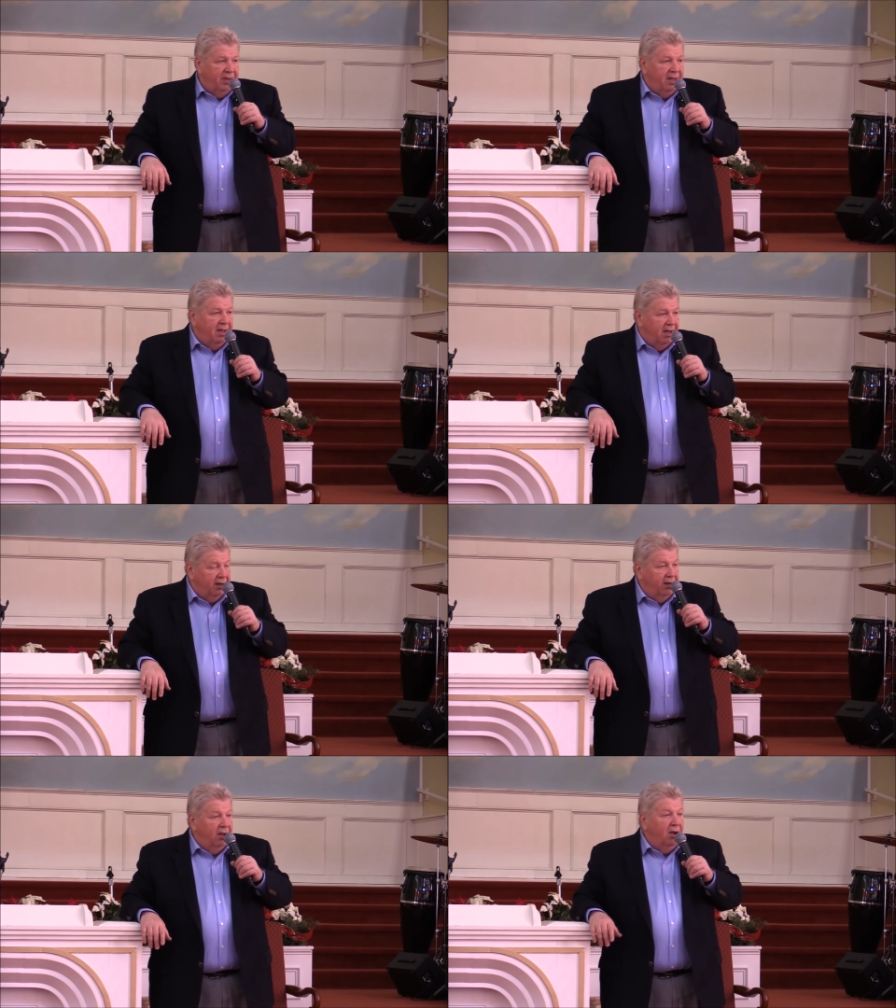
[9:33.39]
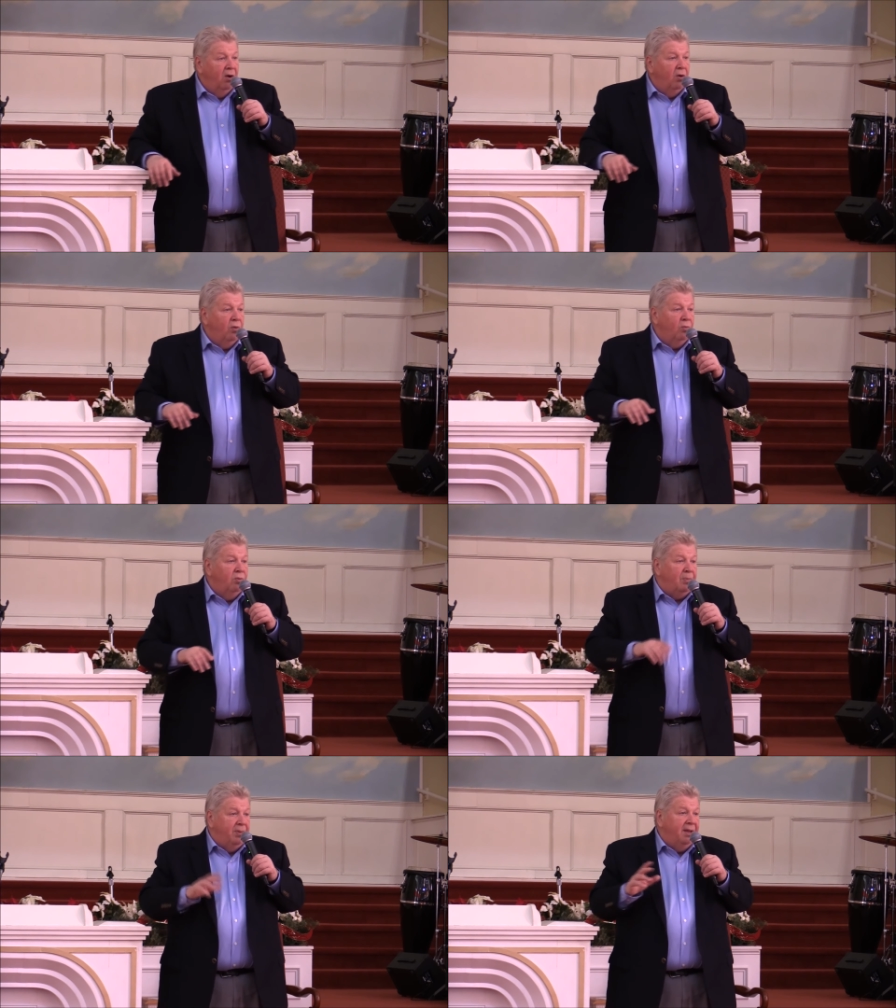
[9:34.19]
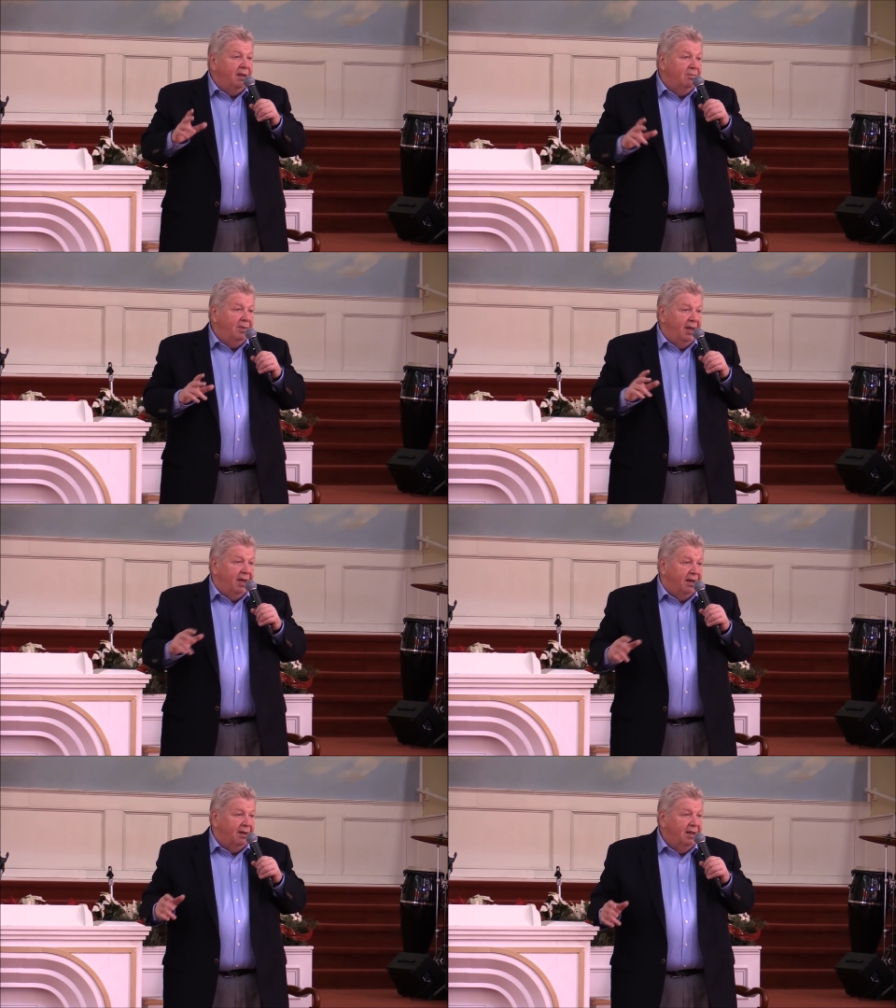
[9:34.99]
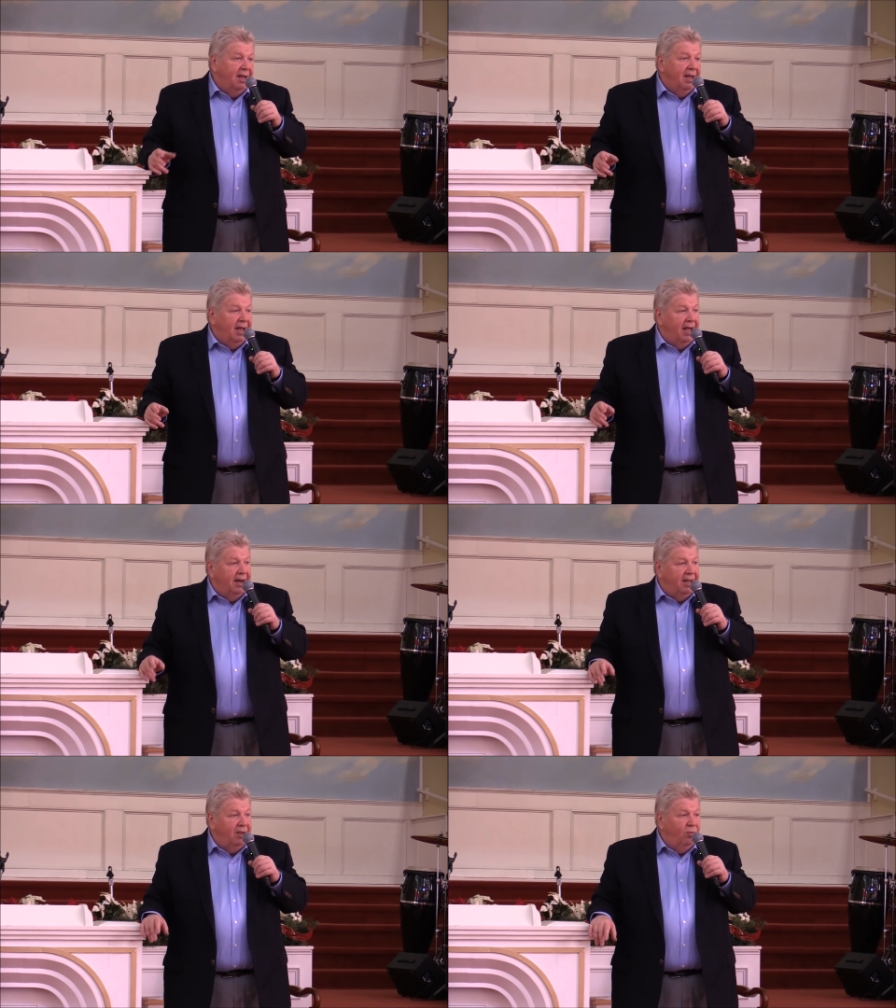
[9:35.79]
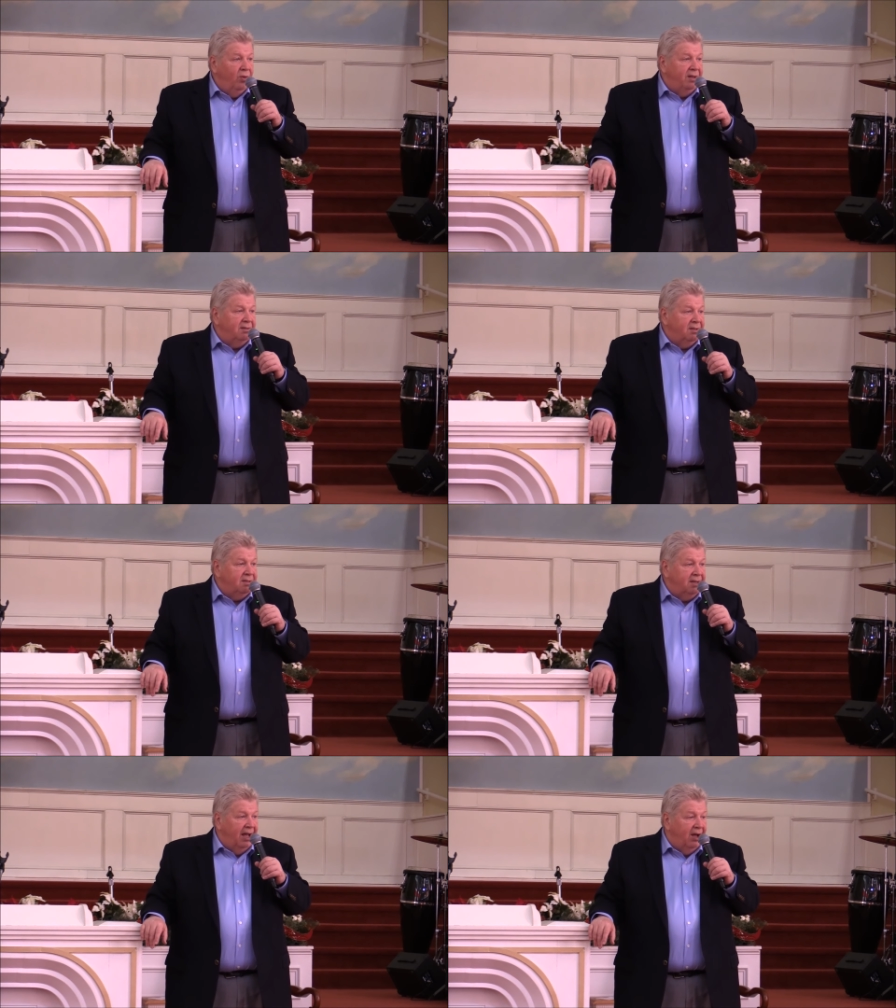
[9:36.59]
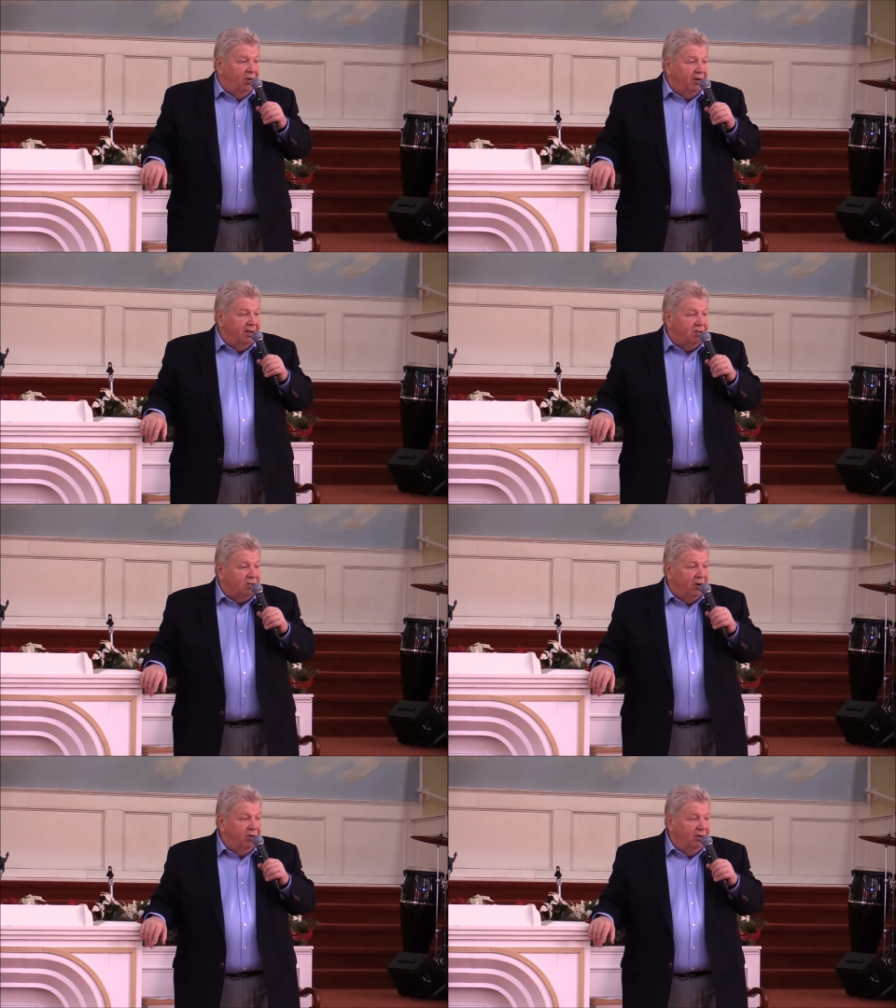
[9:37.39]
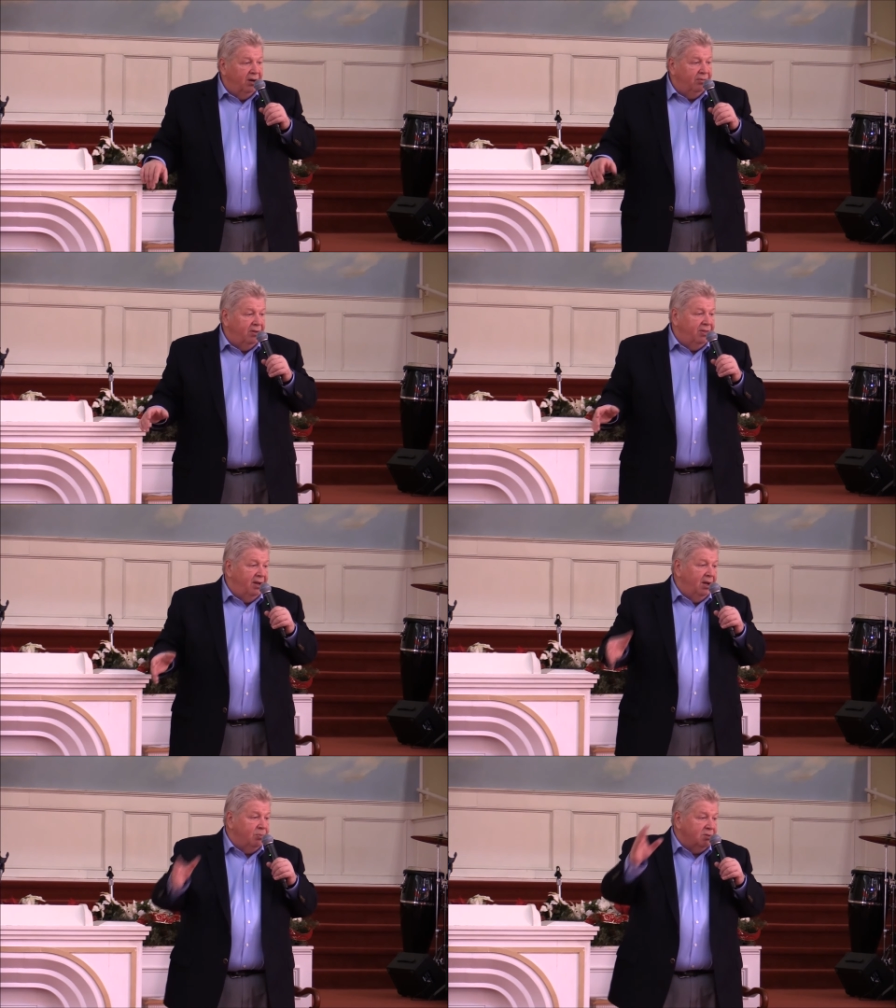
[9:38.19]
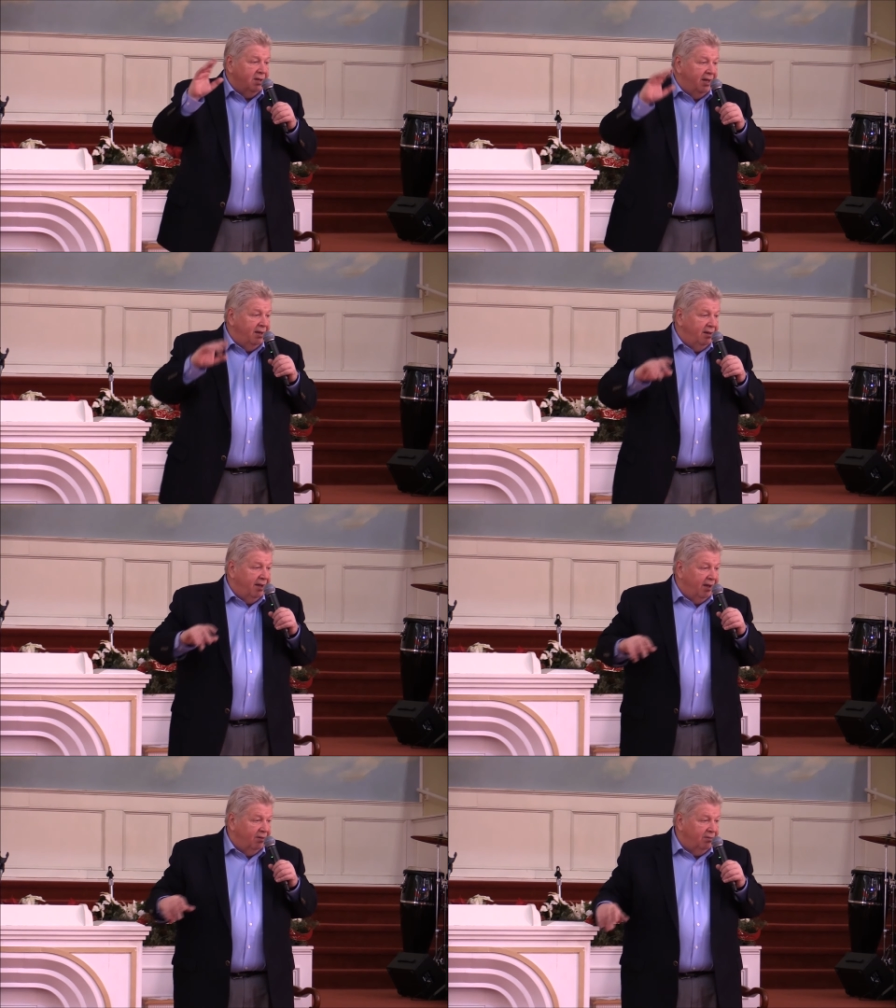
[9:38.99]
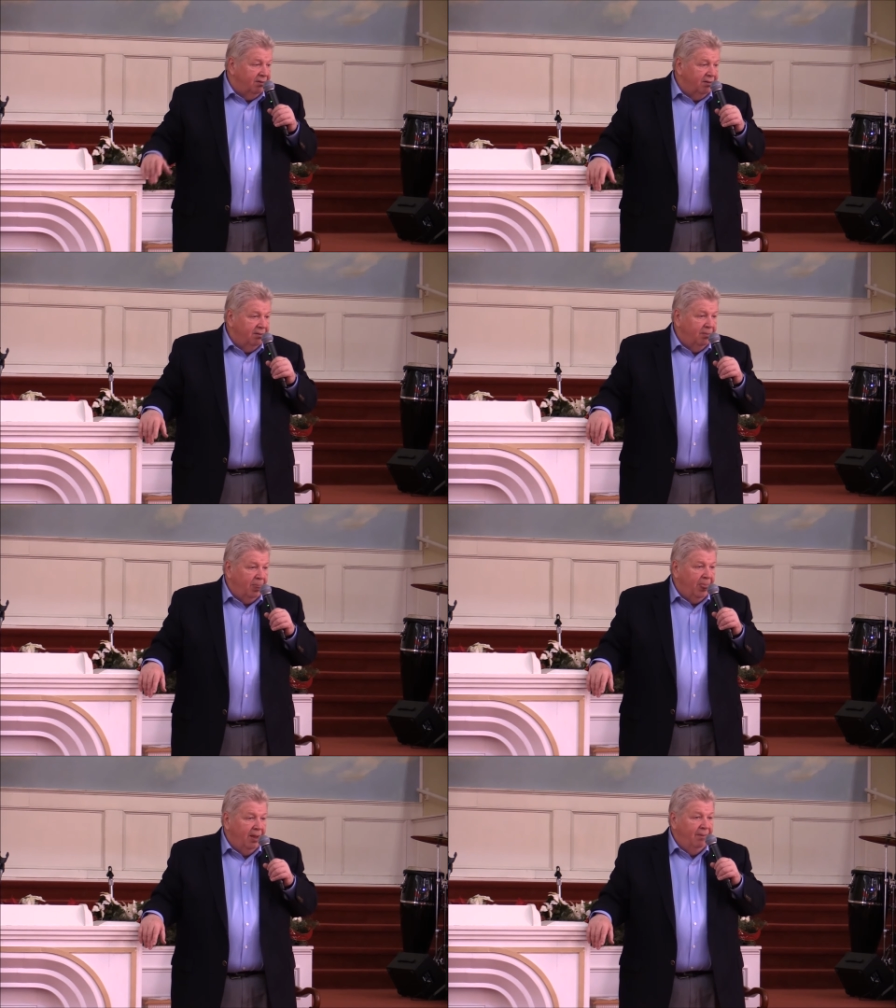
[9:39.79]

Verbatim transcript: He got ripping mad. And he went to town and turned everything upside down.